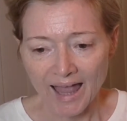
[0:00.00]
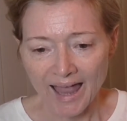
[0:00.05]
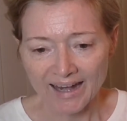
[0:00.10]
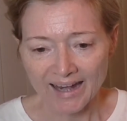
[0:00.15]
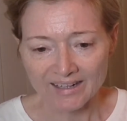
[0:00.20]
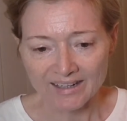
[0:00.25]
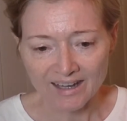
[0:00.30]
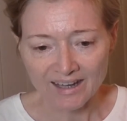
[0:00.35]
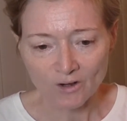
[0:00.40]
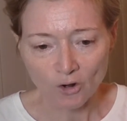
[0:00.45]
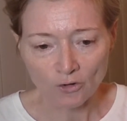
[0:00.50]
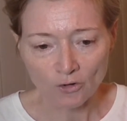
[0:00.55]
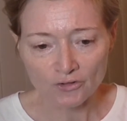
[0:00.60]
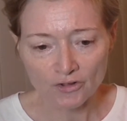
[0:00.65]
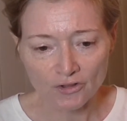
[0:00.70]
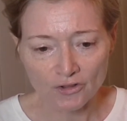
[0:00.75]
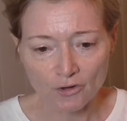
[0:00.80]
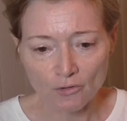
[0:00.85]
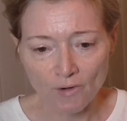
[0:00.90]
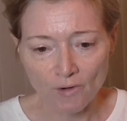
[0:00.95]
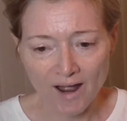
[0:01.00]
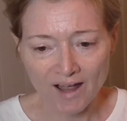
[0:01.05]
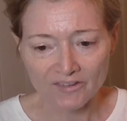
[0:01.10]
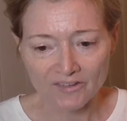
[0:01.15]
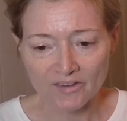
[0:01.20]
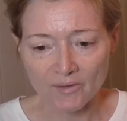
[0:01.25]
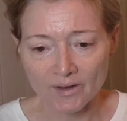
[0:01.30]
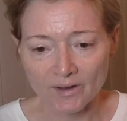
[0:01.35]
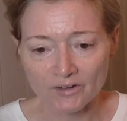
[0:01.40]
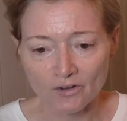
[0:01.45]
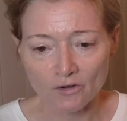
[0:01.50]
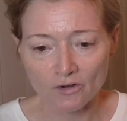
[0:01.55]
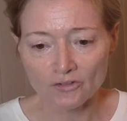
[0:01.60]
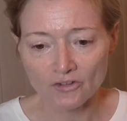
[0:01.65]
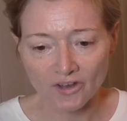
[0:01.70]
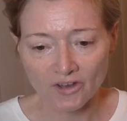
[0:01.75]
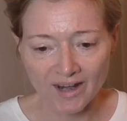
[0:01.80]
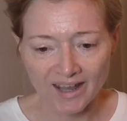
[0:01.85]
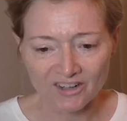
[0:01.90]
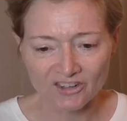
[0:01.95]
and get onto the grass so our
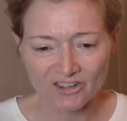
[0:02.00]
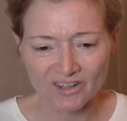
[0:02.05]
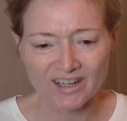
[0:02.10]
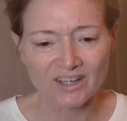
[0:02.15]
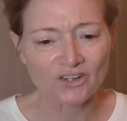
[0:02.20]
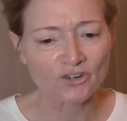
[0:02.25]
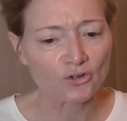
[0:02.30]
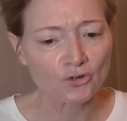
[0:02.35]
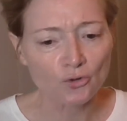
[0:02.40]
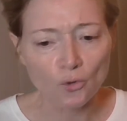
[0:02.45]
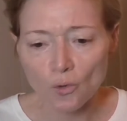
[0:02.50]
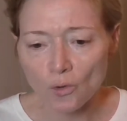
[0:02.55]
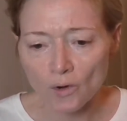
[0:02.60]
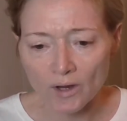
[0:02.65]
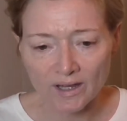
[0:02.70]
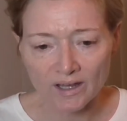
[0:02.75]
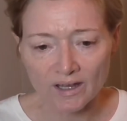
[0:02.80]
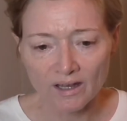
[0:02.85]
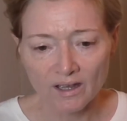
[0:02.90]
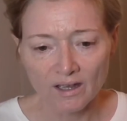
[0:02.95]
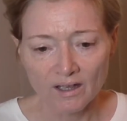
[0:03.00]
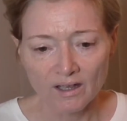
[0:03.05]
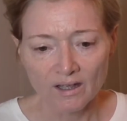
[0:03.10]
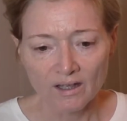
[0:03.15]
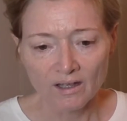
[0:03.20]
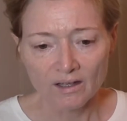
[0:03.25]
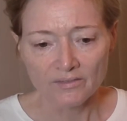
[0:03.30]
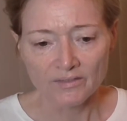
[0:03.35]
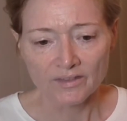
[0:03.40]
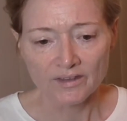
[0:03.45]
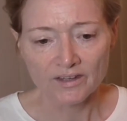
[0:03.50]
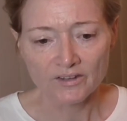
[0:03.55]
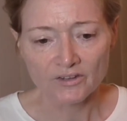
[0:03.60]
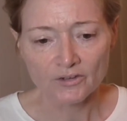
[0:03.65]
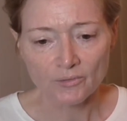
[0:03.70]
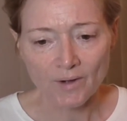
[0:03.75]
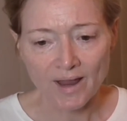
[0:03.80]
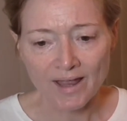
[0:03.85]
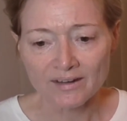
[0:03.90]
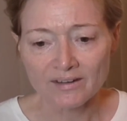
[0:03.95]
dogs can actually enjoy the
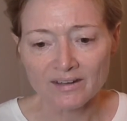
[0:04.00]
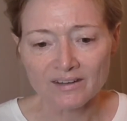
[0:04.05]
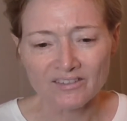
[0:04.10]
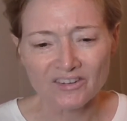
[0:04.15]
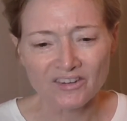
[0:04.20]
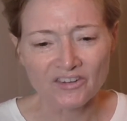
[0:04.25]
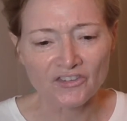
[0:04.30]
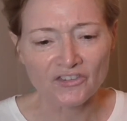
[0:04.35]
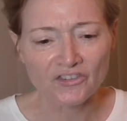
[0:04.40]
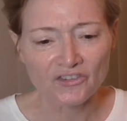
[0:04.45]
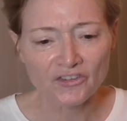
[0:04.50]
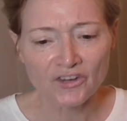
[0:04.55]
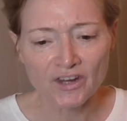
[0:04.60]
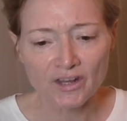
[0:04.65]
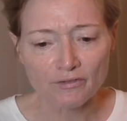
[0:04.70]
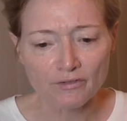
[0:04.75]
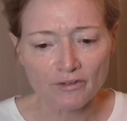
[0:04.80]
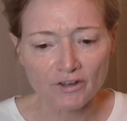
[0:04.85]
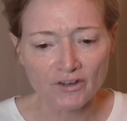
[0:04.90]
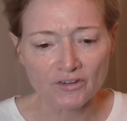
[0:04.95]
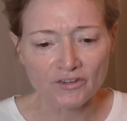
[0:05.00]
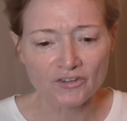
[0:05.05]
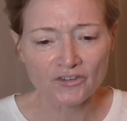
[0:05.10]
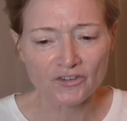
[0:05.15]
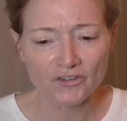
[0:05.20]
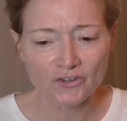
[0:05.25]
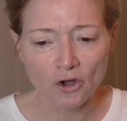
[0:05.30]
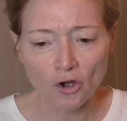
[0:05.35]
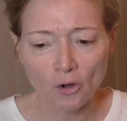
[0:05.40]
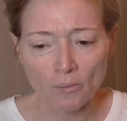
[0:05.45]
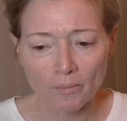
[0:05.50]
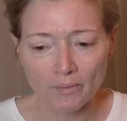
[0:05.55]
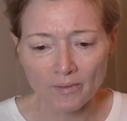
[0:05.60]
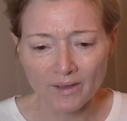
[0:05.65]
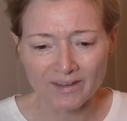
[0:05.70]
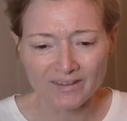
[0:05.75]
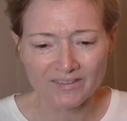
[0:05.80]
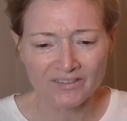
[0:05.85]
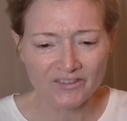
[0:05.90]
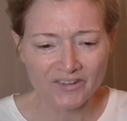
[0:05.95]
surroundings, can sniff, can stop
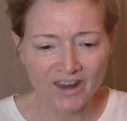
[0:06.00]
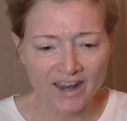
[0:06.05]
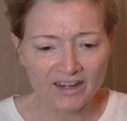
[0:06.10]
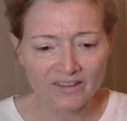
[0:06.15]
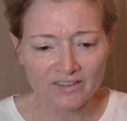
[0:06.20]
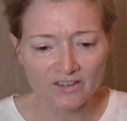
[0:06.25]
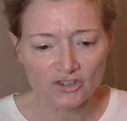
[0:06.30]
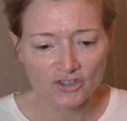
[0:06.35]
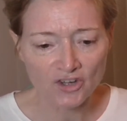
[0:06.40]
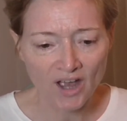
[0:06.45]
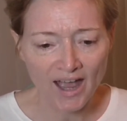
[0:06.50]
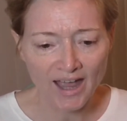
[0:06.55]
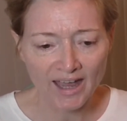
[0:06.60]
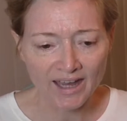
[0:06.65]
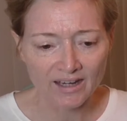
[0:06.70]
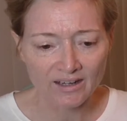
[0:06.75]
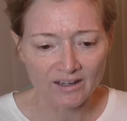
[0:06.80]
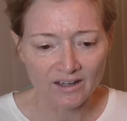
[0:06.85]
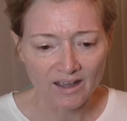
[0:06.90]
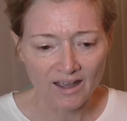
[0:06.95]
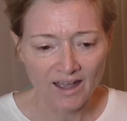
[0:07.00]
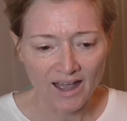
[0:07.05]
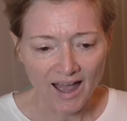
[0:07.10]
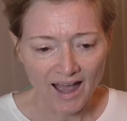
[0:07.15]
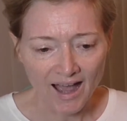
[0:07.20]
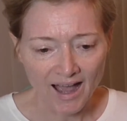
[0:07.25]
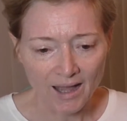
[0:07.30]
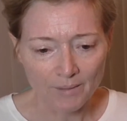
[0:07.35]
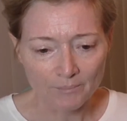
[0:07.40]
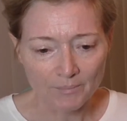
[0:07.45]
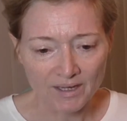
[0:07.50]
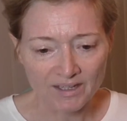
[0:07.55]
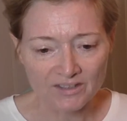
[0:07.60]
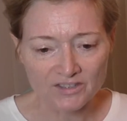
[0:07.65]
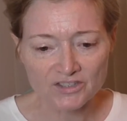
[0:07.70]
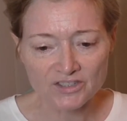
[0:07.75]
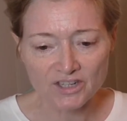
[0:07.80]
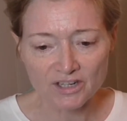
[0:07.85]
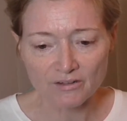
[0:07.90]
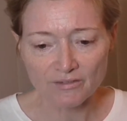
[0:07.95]
and stand in the shade,
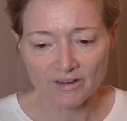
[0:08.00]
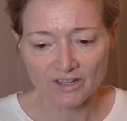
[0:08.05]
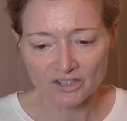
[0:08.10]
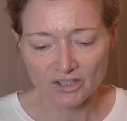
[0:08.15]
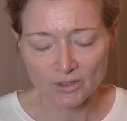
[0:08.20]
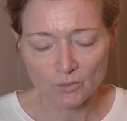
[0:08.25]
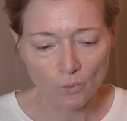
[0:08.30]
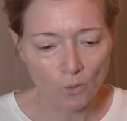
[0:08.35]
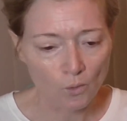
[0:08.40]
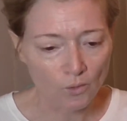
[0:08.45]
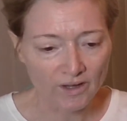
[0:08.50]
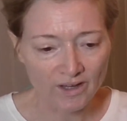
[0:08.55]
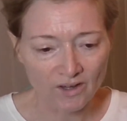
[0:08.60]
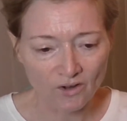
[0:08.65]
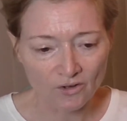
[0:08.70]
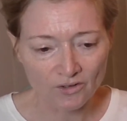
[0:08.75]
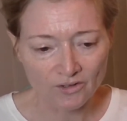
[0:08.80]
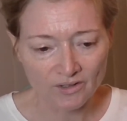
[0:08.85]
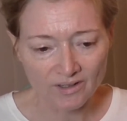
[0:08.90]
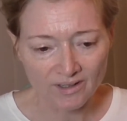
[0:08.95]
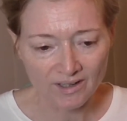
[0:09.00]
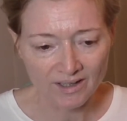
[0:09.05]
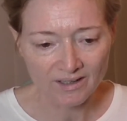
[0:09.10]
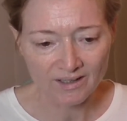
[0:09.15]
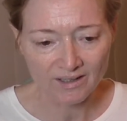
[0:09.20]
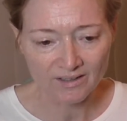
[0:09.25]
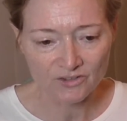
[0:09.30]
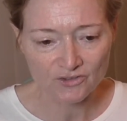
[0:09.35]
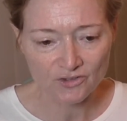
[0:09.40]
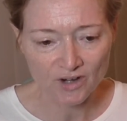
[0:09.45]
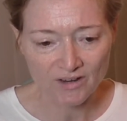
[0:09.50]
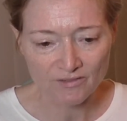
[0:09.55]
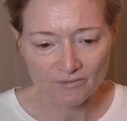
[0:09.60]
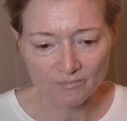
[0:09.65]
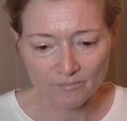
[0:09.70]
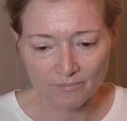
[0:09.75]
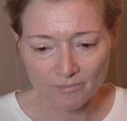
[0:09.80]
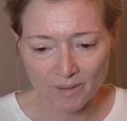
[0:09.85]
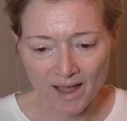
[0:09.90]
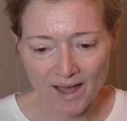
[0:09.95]
instead of actually walking on a straight
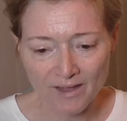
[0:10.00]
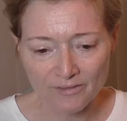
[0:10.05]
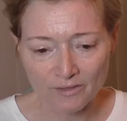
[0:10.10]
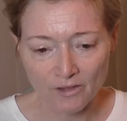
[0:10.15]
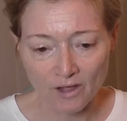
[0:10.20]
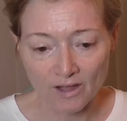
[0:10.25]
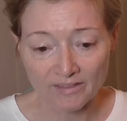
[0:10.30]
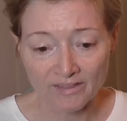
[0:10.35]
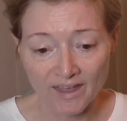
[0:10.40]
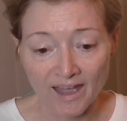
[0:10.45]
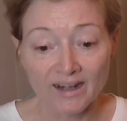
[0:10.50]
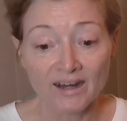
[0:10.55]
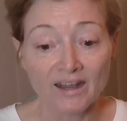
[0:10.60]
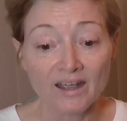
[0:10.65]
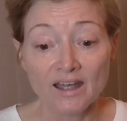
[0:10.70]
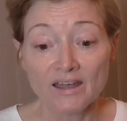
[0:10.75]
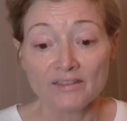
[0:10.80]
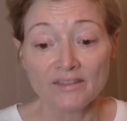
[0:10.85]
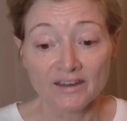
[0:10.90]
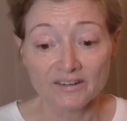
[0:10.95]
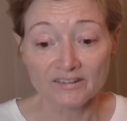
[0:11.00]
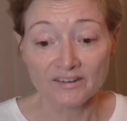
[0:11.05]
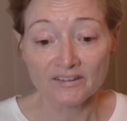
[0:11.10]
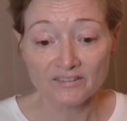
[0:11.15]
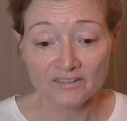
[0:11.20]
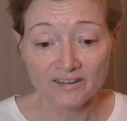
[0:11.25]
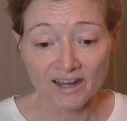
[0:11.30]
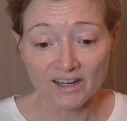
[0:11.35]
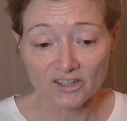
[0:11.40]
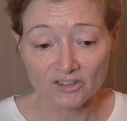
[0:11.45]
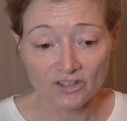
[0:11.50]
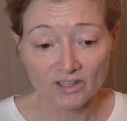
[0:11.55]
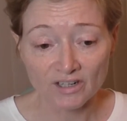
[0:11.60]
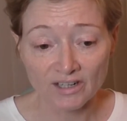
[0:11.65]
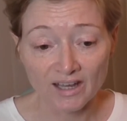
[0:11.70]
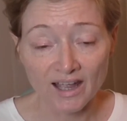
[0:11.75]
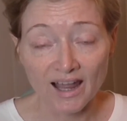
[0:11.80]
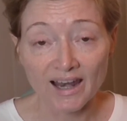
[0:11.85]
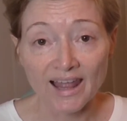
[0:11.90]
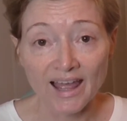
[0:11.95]
path like that. That doesn't
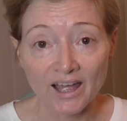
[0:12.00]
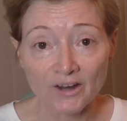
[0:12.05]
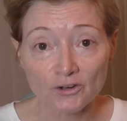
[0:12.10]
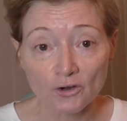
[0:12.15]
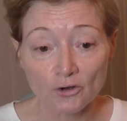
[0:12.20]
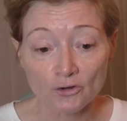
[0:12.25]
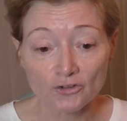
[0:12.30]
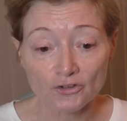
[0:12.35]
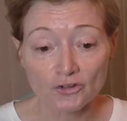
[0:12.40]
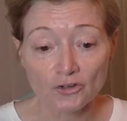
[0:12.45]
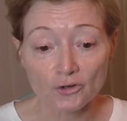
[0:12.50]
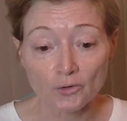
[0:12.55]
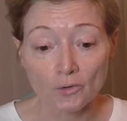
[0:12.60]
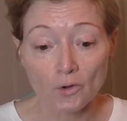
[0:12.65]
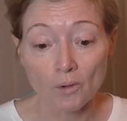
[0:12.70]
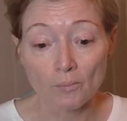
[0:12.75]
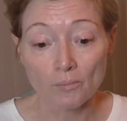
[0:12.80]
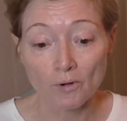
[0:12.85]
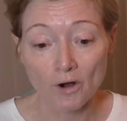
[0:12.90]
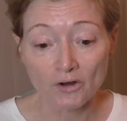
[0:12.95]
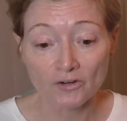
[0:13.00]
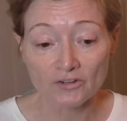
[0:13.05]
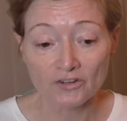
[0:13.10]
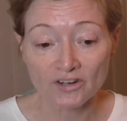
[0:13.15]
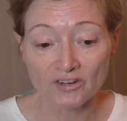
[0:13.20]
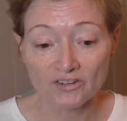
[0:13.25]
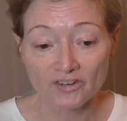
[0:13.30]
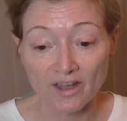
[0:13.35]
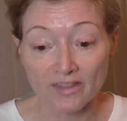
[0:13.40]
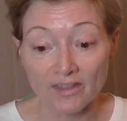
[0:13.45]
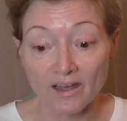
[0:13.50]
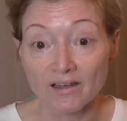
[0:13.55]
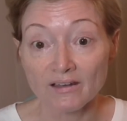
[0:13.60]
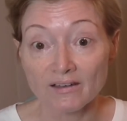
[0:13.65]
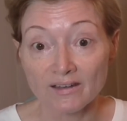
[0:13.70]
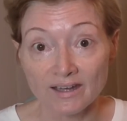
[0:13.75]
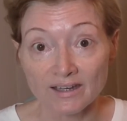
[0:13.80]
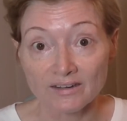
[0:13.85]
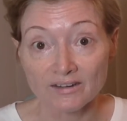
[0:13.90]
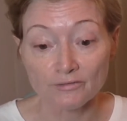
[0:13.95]
actually allow dogs to approach each other
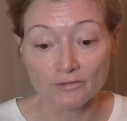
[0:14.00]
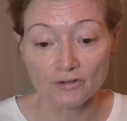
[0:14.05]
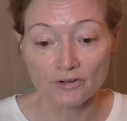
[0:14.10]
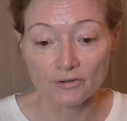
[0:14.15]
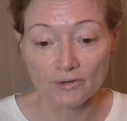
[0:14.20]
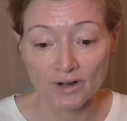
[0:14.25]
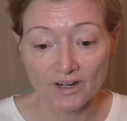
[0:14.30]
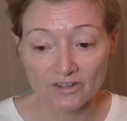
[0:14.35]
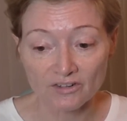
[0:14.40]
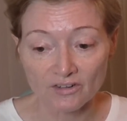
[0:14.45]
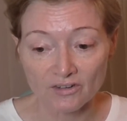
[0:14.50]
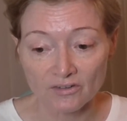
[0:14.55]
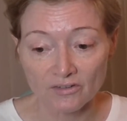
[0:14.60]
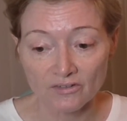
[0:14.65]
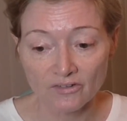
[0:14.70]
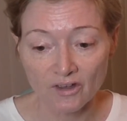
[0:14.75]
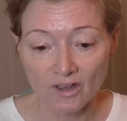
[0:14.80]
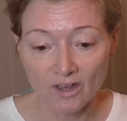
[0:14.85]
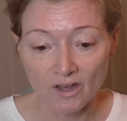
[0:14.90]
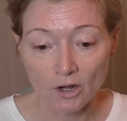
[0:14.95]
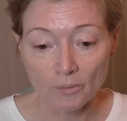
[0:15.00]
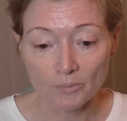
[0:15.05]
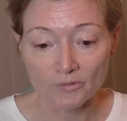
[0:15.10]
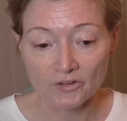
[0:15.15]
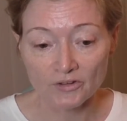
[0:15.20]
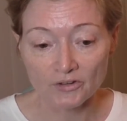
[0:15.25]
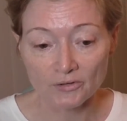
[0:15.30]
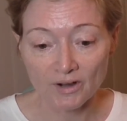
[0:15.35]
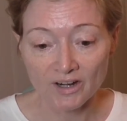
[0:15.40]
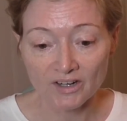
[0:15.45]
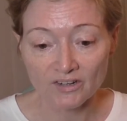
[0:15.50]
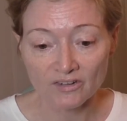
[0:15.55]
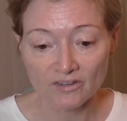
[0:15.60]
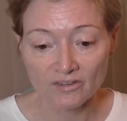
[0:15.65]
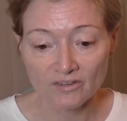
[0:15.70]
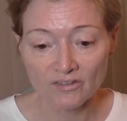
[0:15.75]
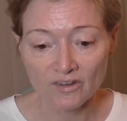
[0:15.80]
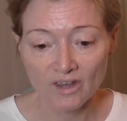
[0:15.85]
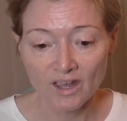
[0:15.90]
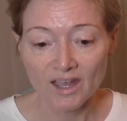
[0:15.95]
in different directions, opposite
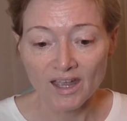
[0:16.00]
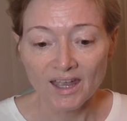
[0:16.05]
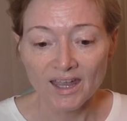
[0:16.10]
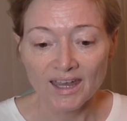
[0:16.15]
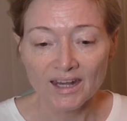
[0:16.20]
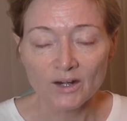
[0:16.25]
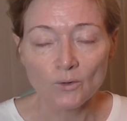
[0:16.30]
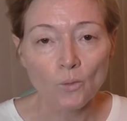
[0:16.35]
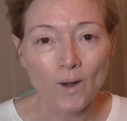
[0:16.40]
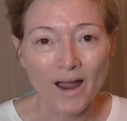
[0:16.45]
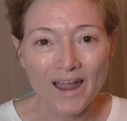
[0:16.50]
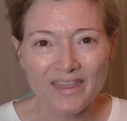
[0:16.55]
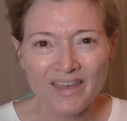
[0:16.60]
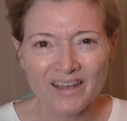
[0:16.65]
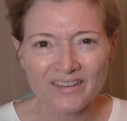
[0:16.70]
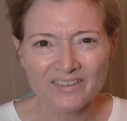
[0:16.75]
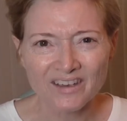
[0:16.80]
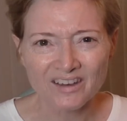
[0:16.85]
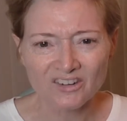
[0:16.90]
directions, in a way that's